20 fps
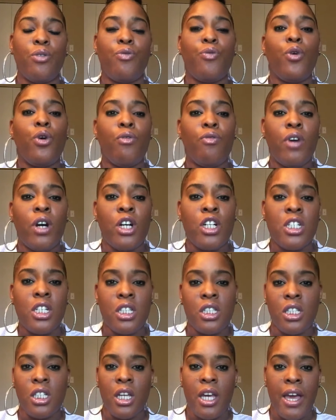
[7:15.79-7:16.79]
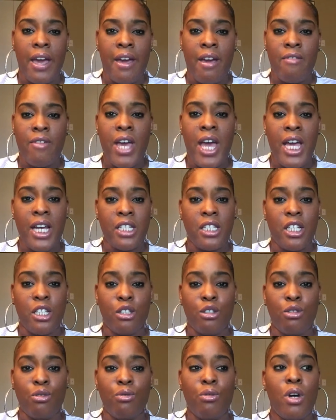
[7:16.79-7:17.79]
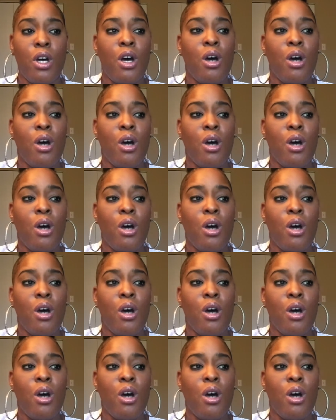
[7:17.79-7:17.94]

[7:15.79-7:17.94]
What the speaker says: full version to have access to.